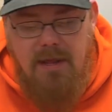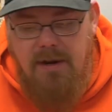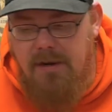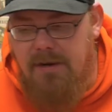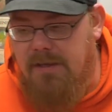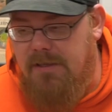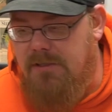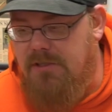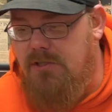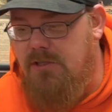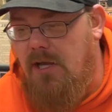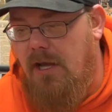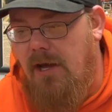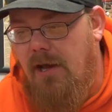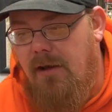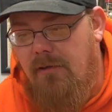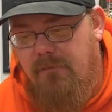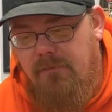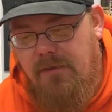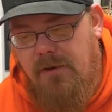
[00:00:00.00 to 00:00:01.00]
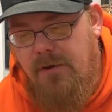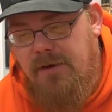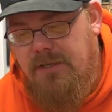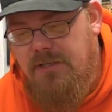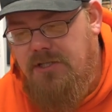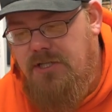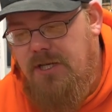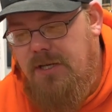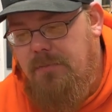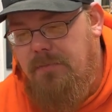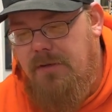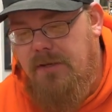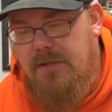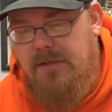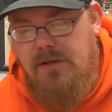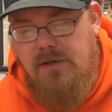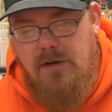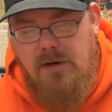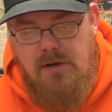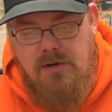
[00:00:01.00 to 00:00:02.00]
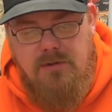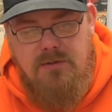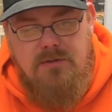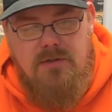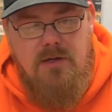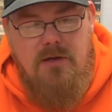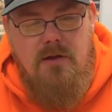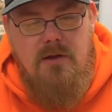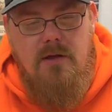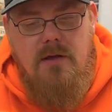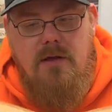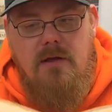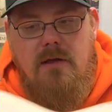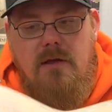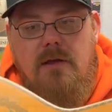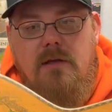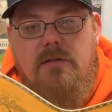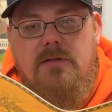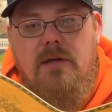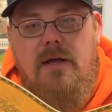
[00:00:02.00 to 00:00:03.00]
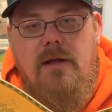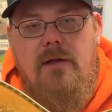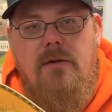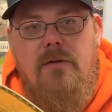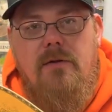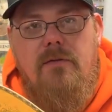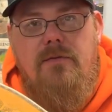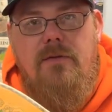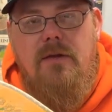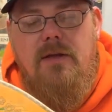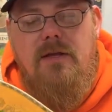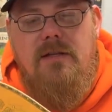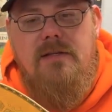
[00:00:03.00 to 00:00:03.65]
an itch, very cheap guitars. So I don't know if you can